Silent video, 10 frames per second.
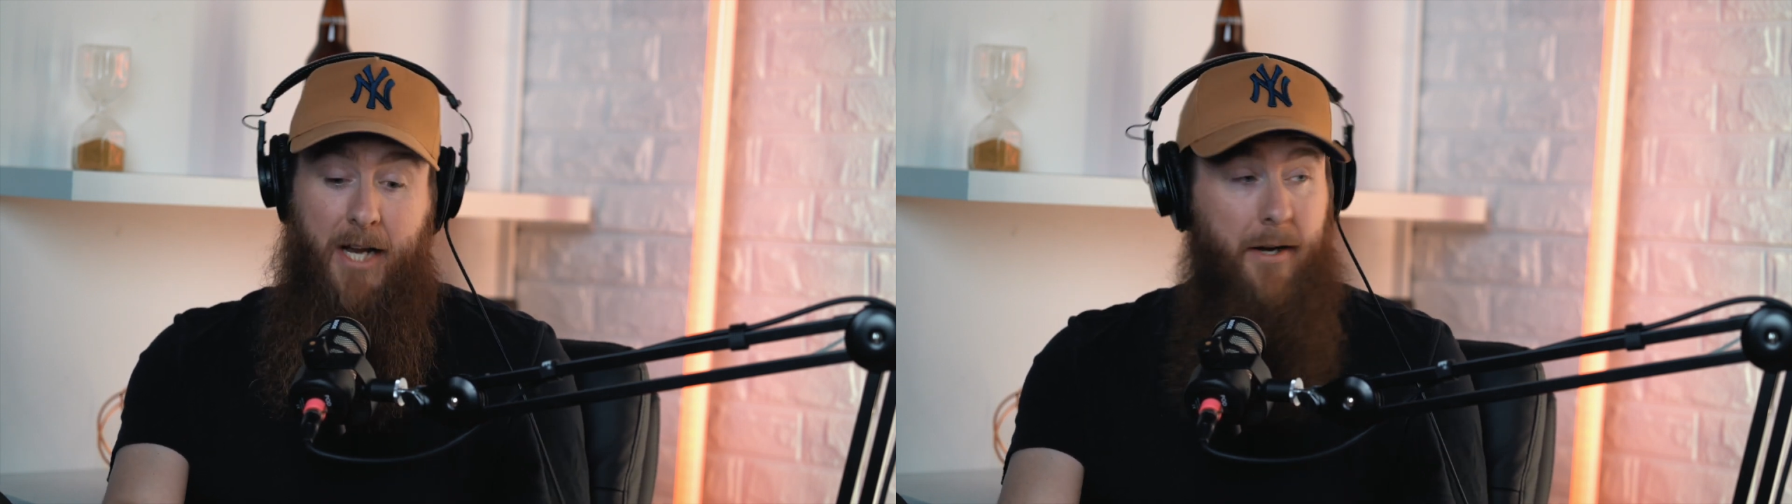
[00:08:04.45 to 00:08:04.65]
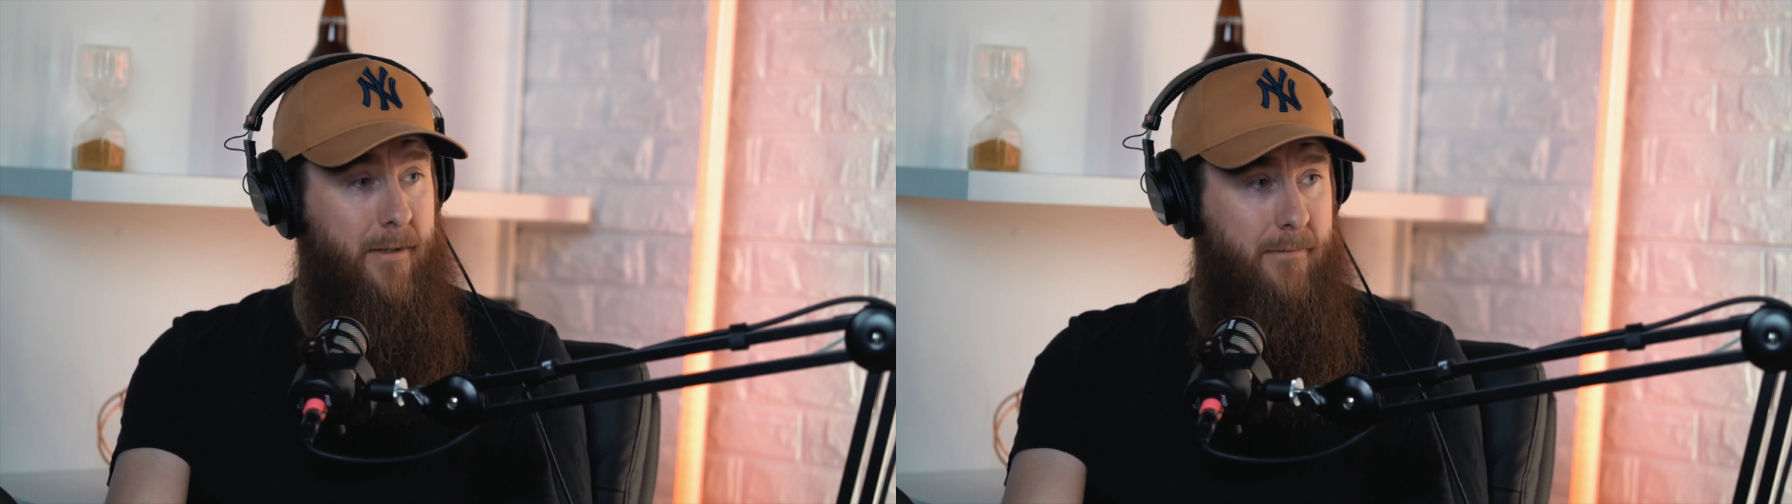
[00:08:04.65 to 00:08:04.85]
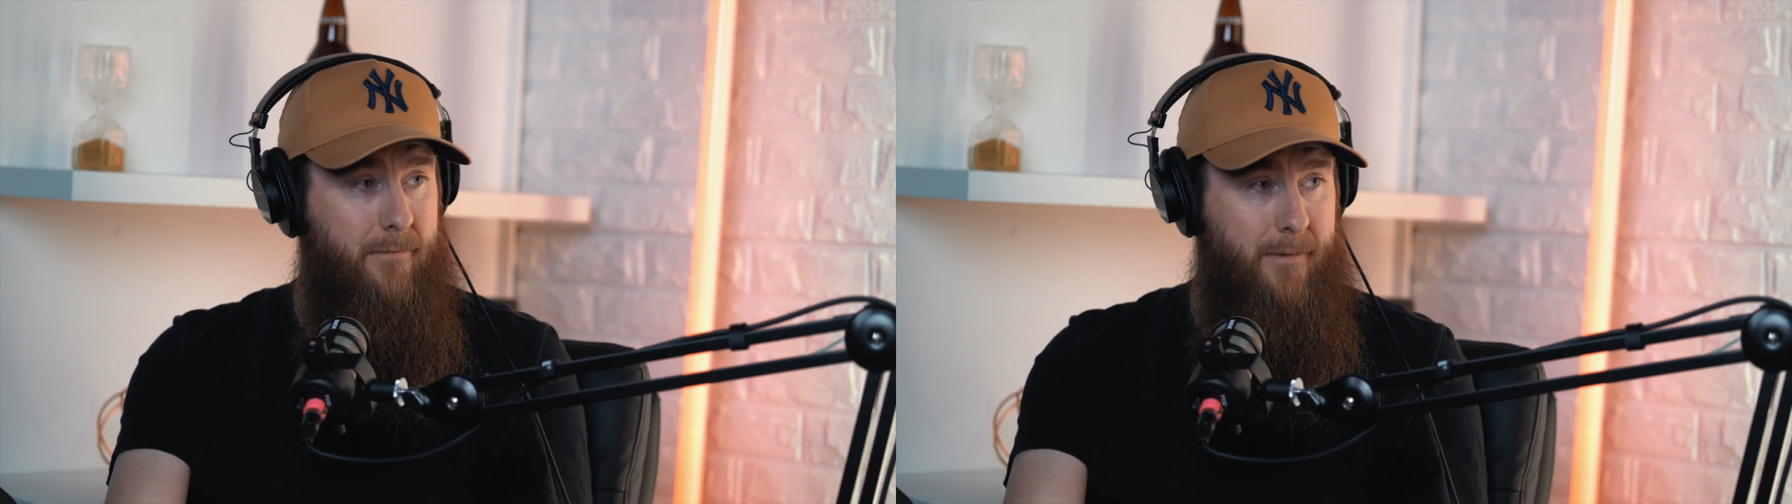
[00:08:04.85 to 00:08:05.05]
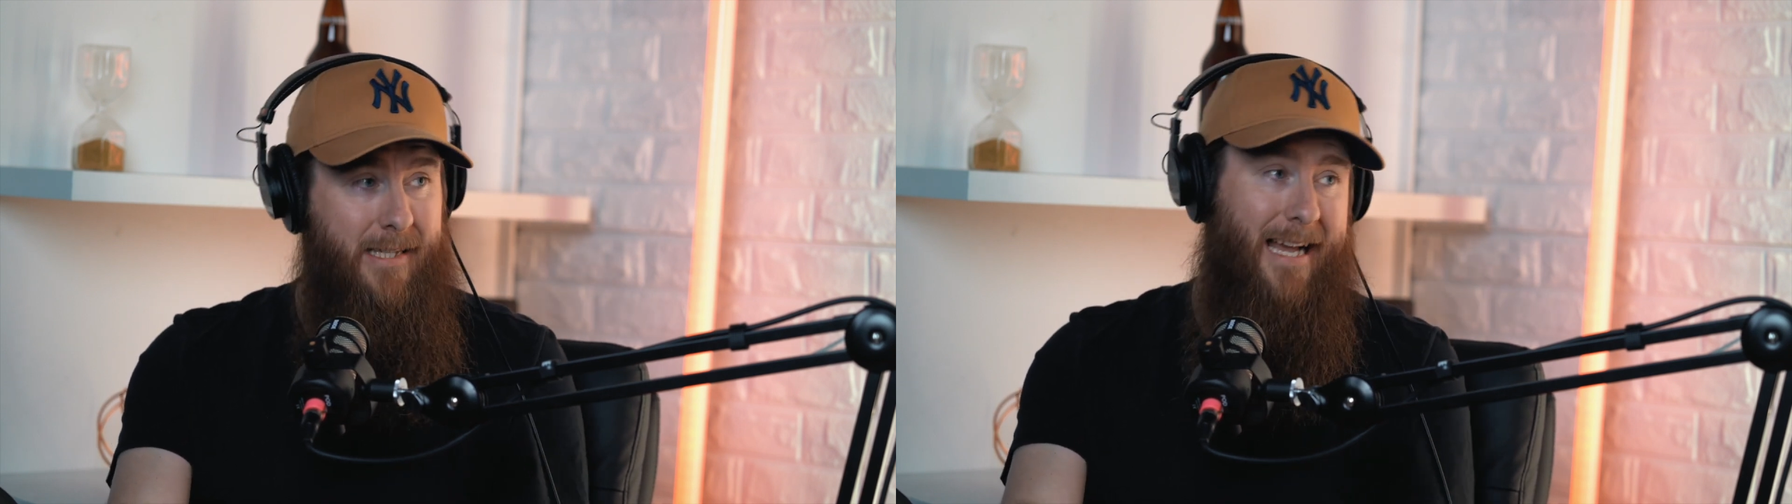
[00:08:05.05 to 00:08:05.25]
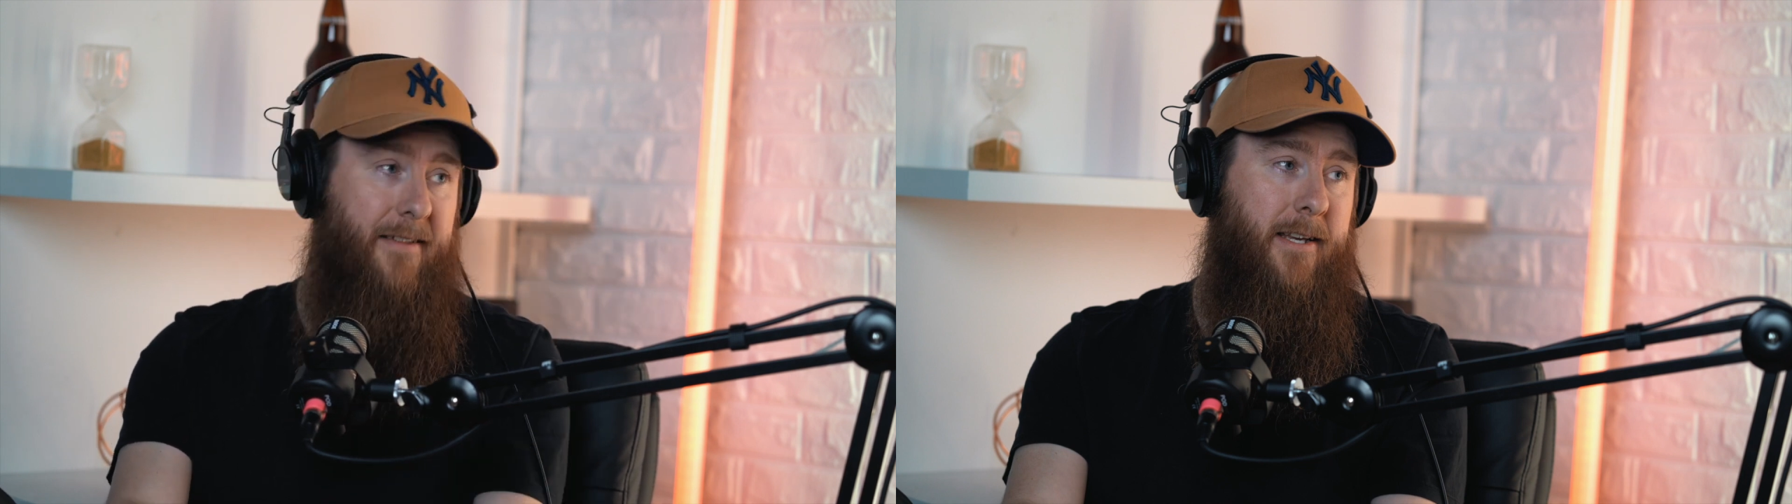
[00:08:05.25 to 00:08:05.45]
done it.
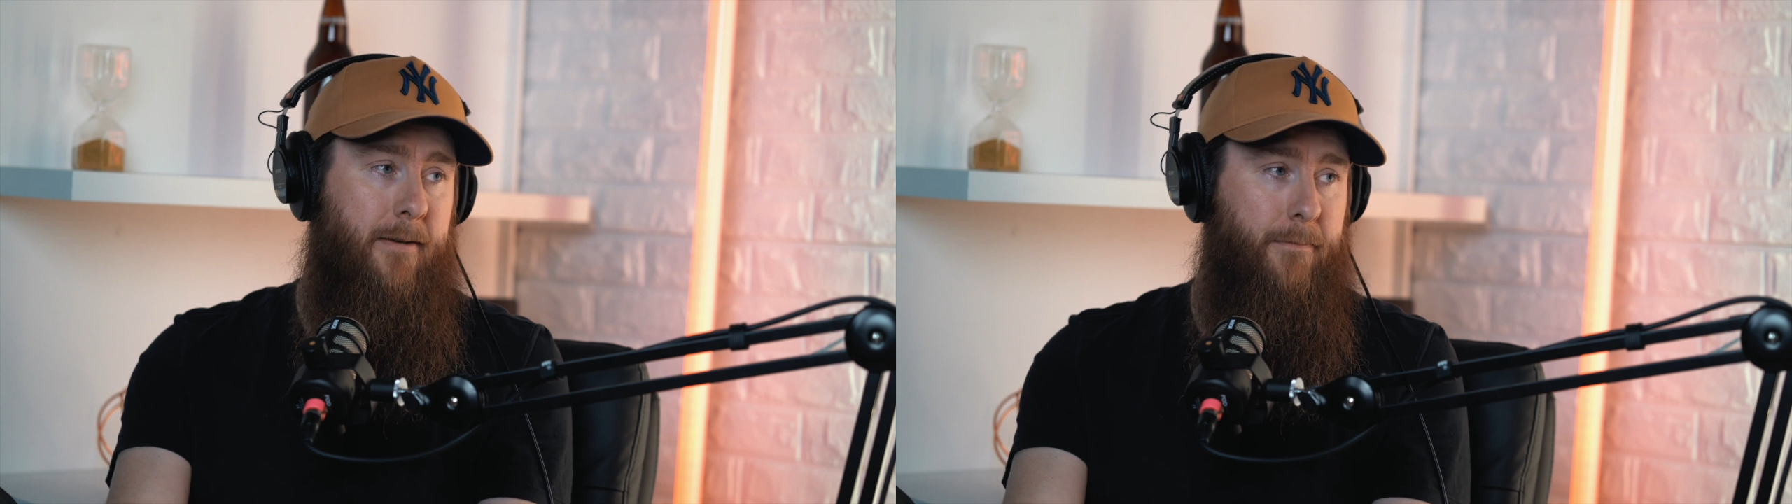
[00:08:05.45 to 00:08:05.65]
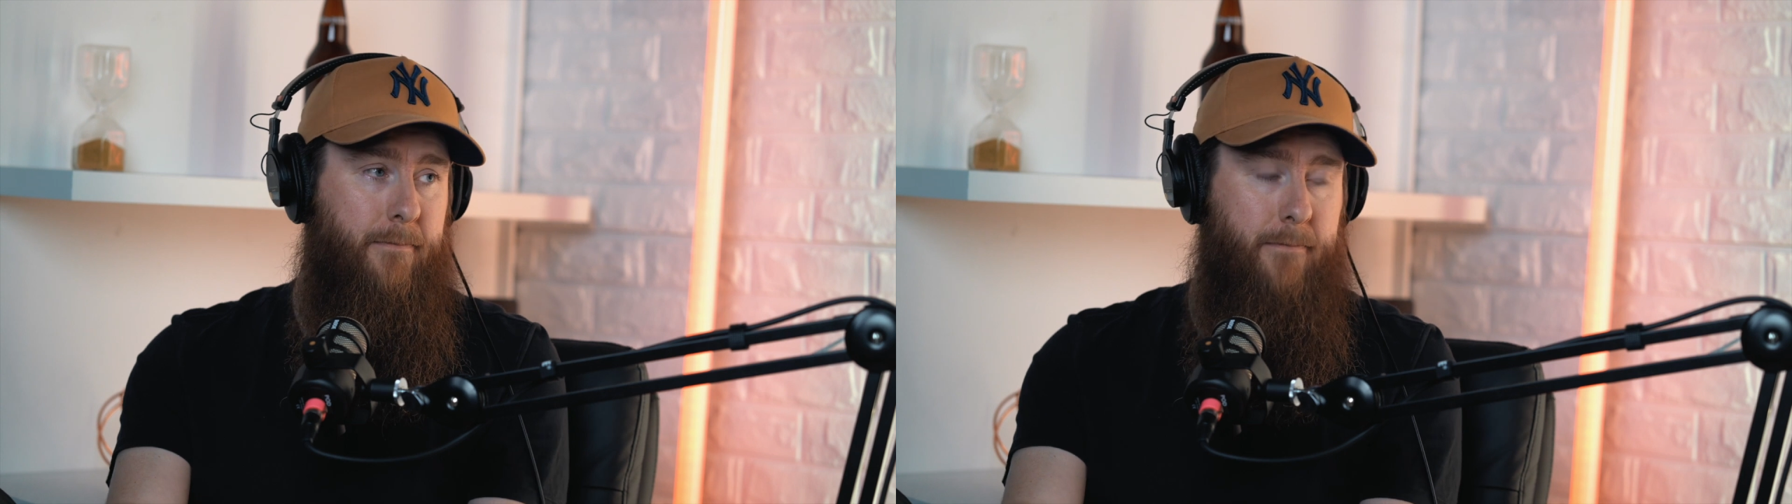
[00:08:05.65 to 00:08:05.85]
It's out there.